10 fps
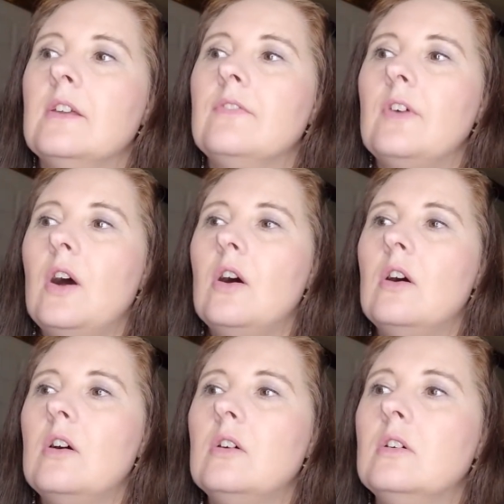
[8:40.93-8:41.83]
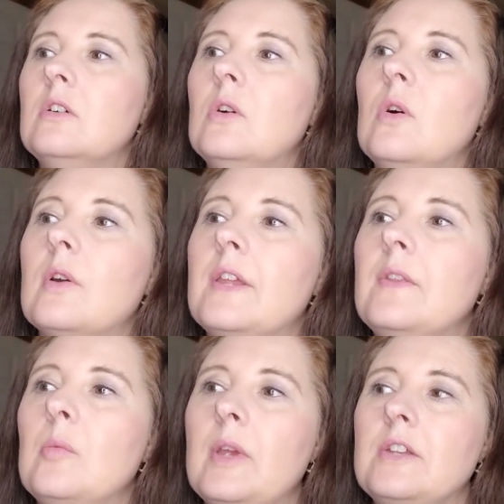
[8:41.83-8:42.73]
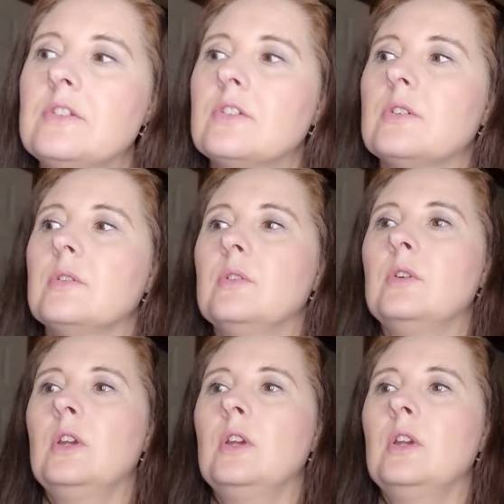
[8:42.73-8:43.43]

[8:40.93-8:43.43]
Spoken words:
the fall or in the winter